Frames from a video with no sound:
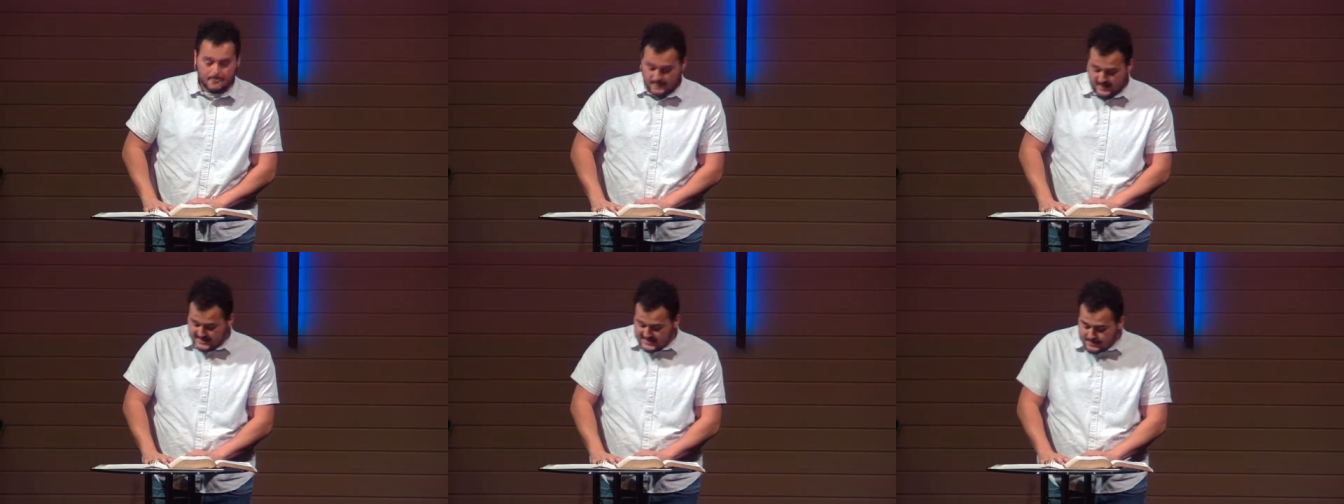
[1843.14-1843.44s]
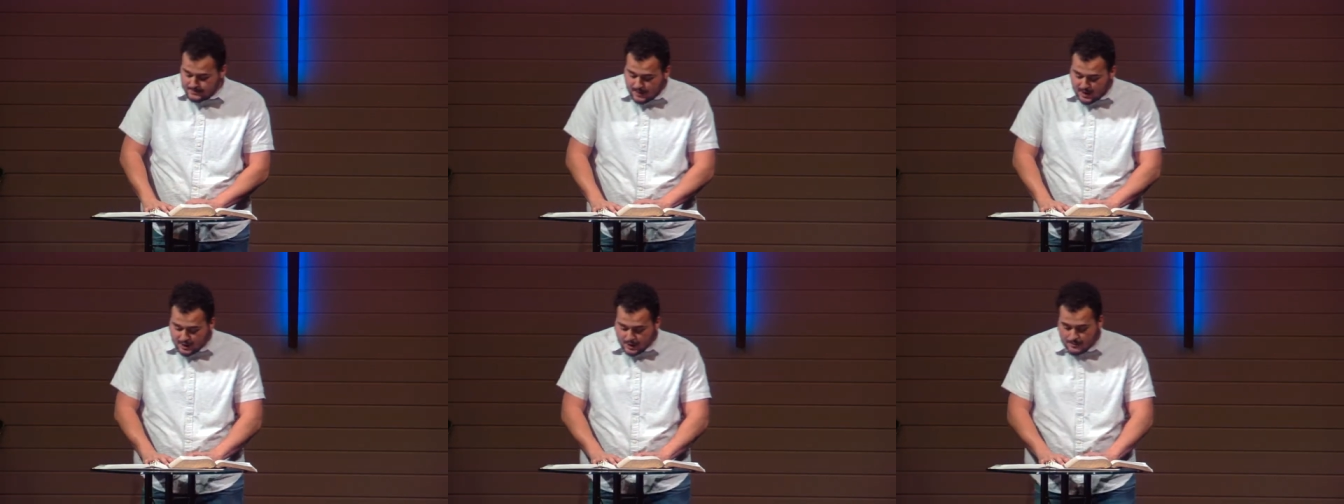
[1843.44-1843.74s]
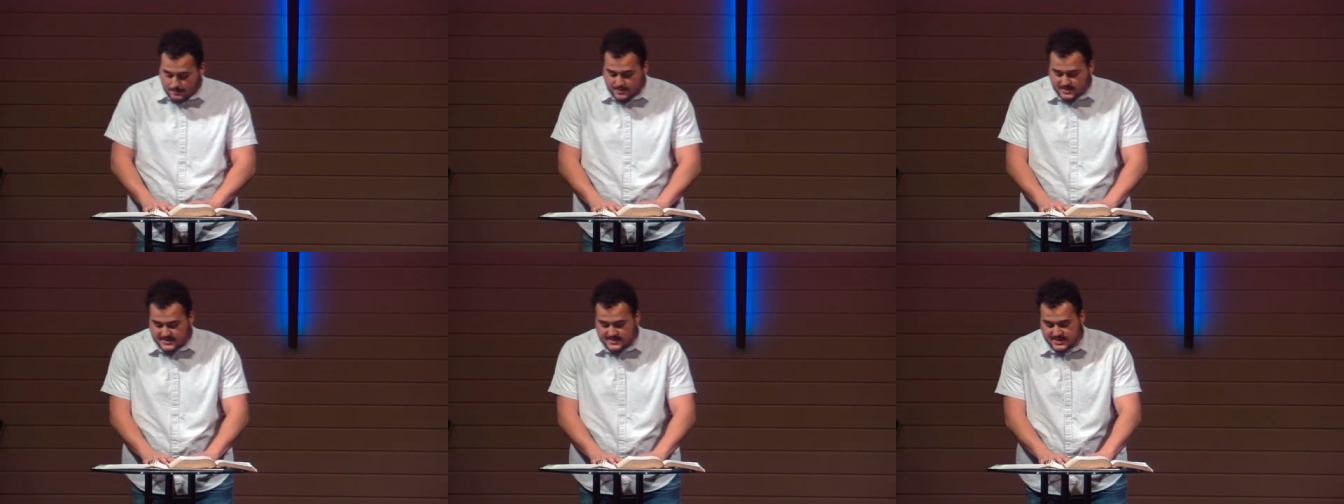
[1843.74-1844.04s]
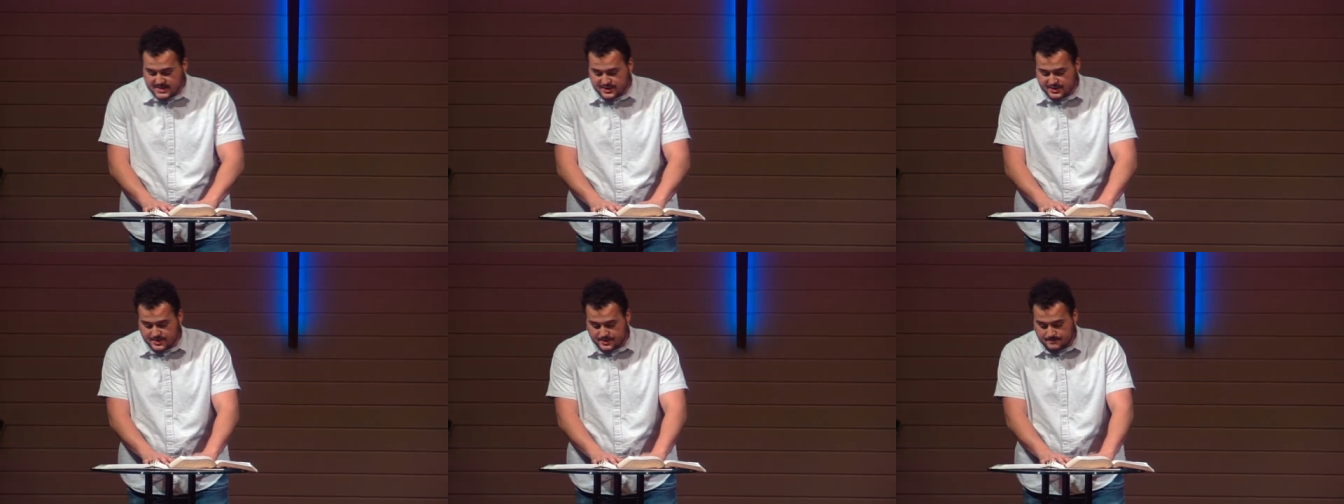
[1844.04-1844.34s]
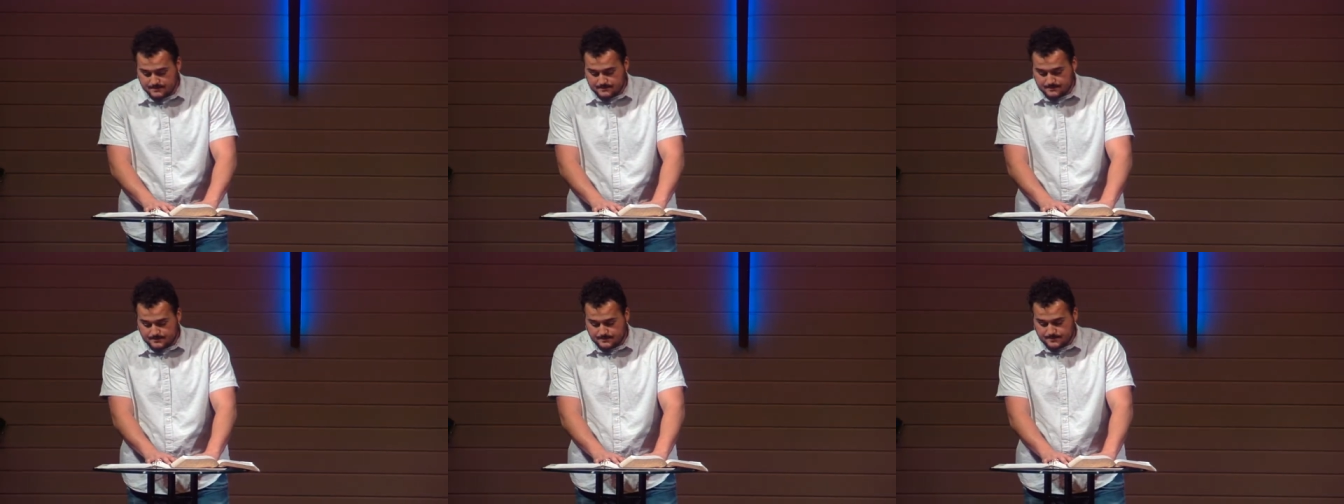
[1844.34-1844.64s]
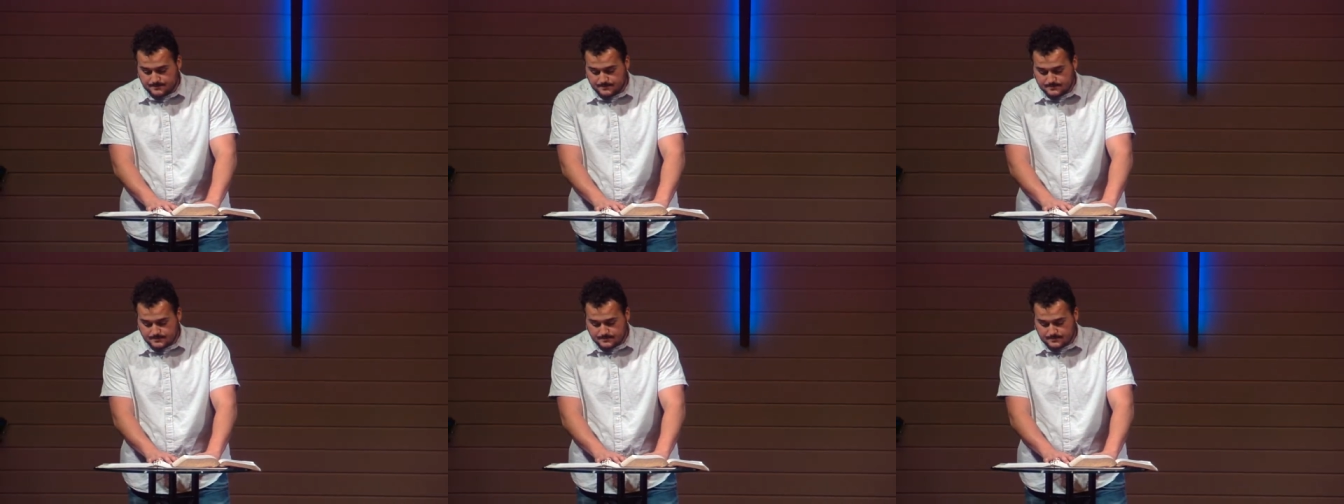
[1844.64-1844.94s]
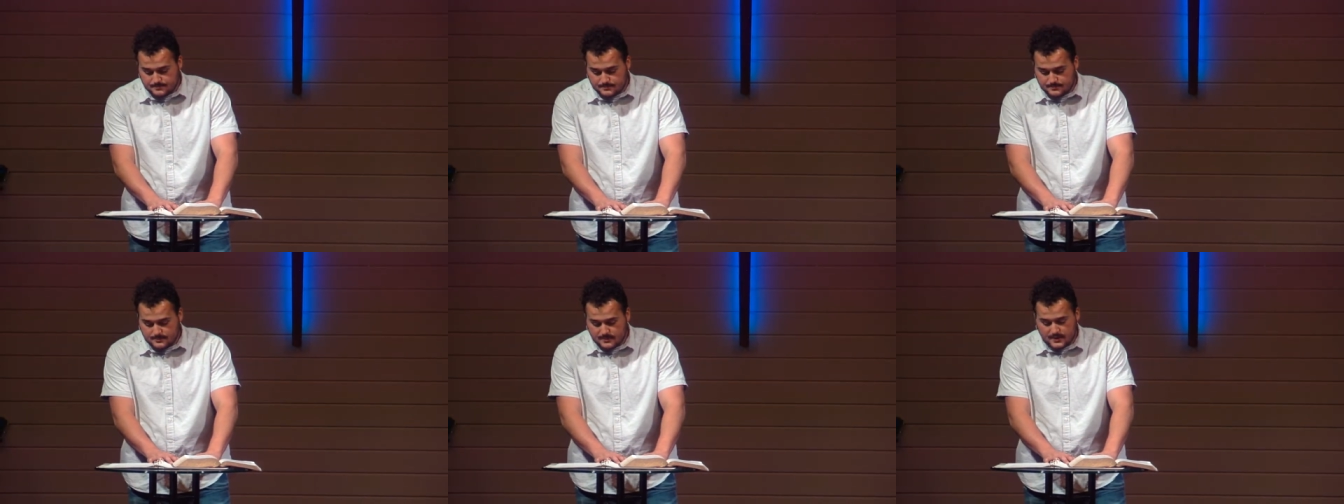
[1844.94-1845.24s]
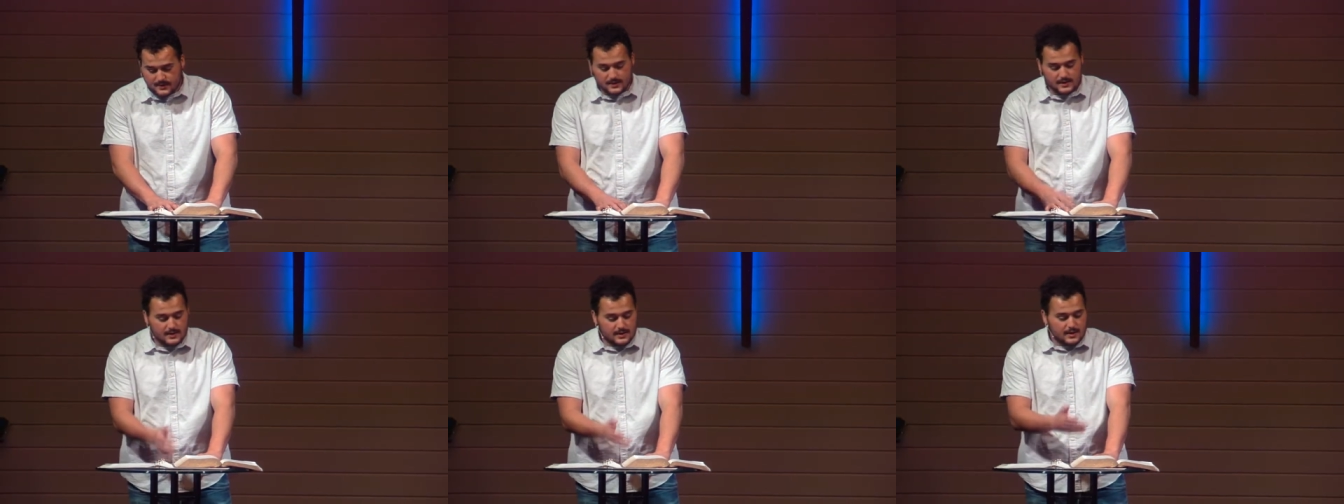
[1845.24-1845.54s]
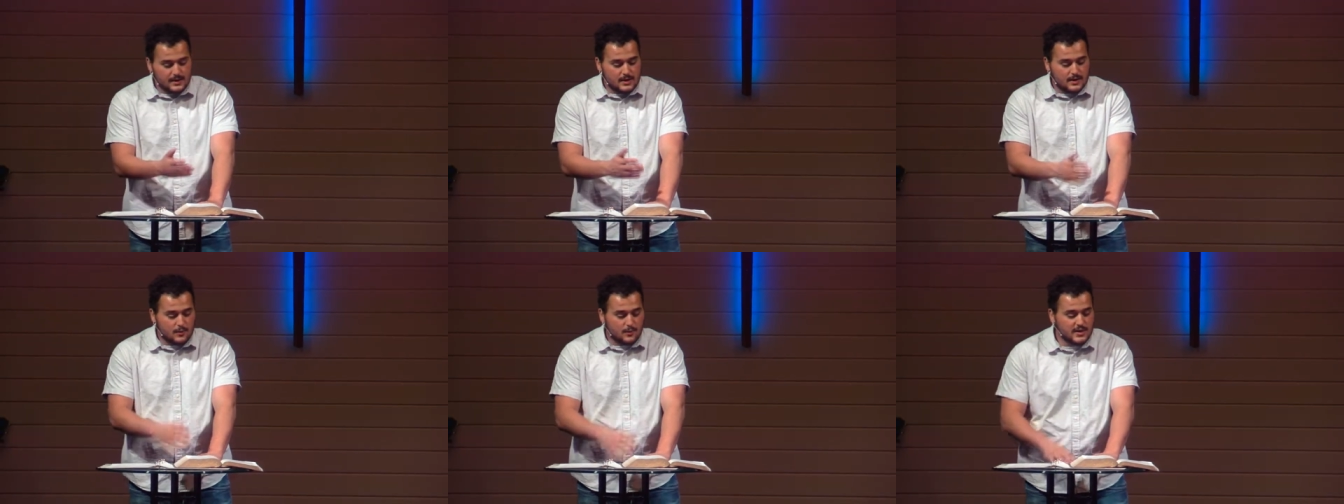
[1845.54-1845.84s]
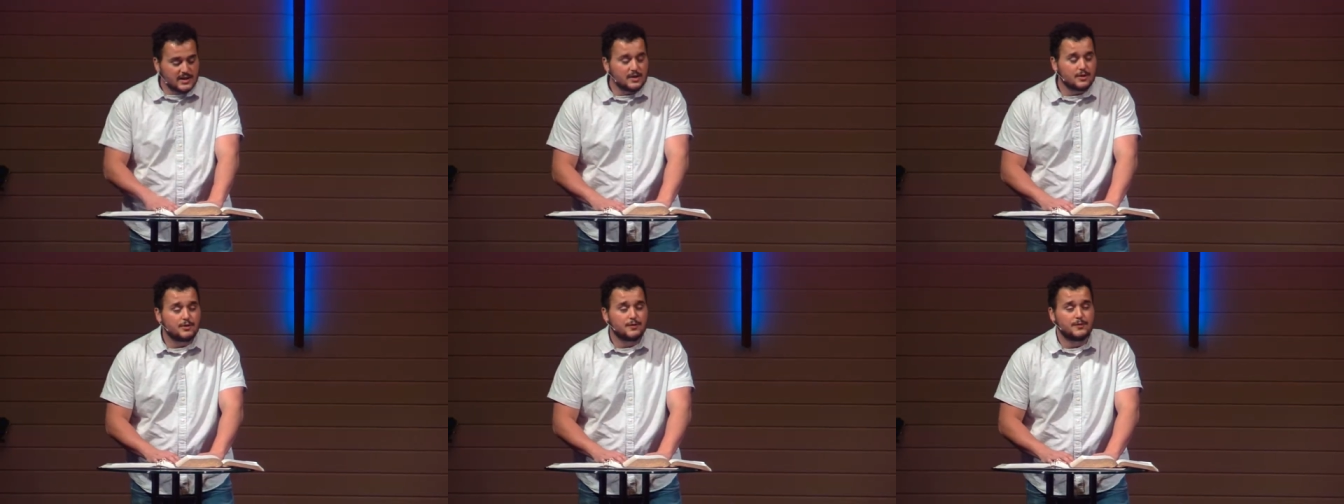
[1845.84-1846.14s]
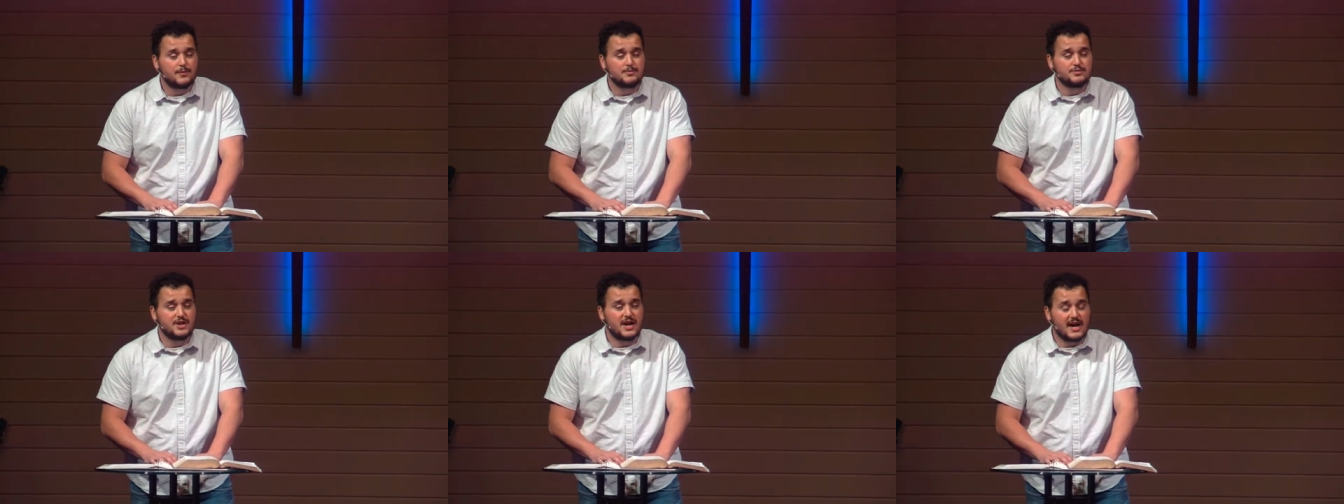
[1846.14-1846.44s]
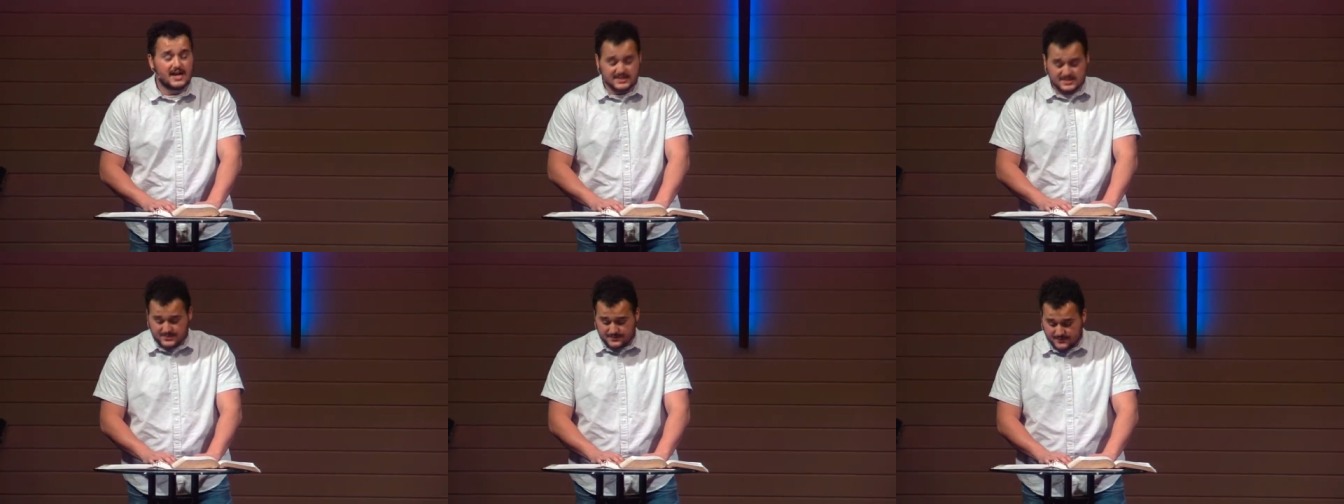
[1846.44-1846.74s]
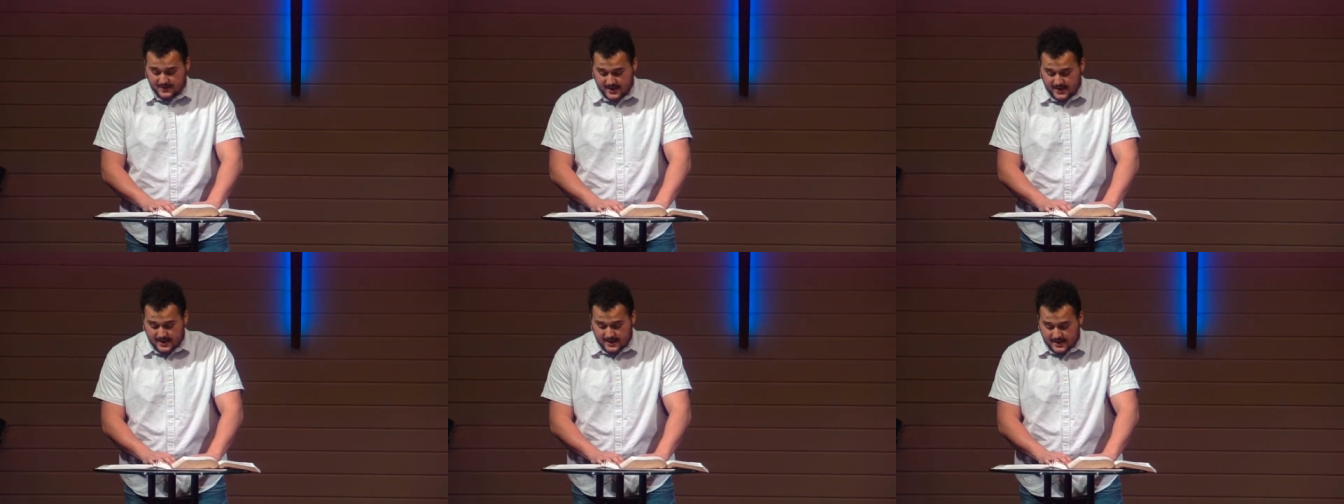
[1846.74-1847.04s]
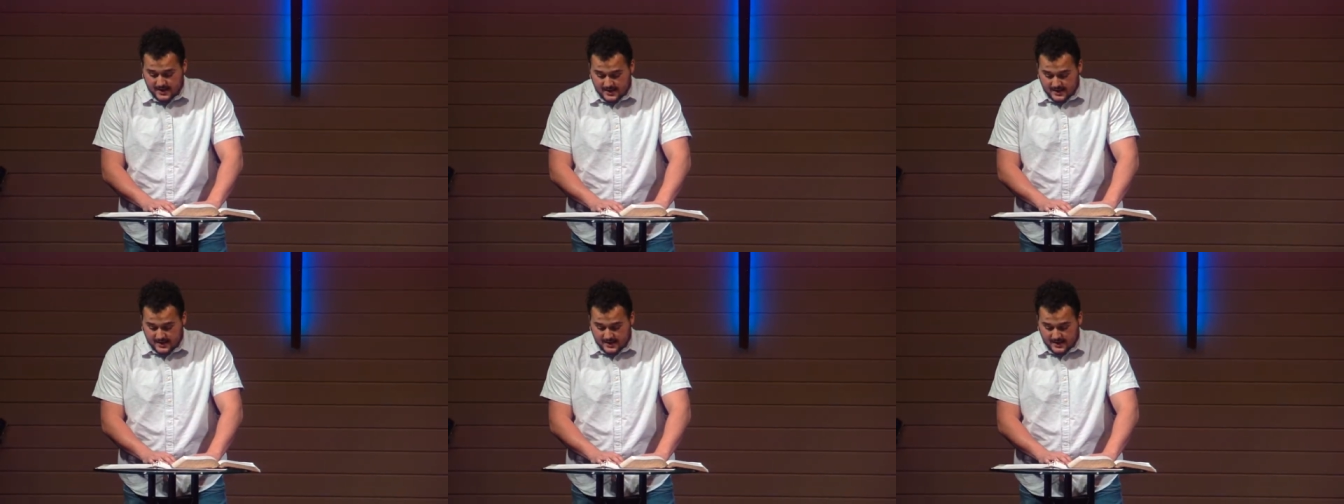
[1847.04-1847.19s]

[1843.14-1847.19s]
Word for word: It's about your position. We learn from Jehoshaphat